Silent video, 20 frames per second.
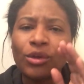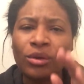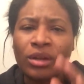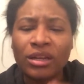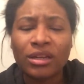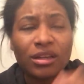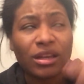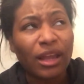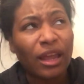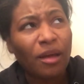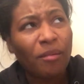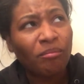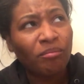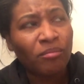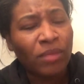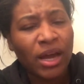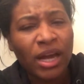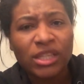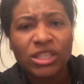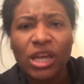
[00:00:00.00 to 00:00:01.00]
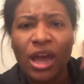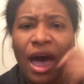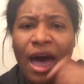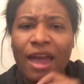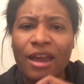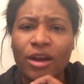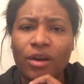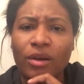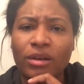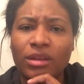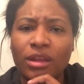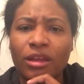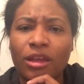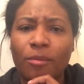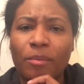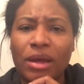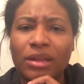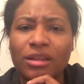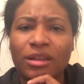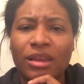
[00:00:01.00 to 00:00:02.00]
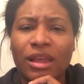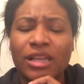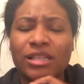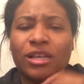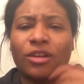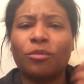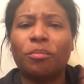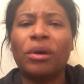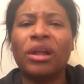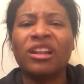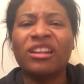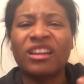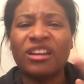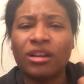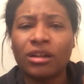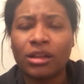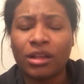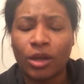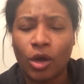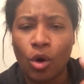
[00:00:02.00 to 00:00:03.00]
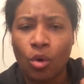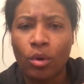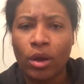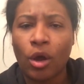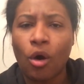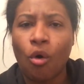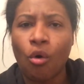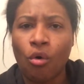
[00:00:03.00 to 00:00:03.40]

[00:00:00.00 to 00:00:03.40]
You need to think much higher and think about the things that are politically going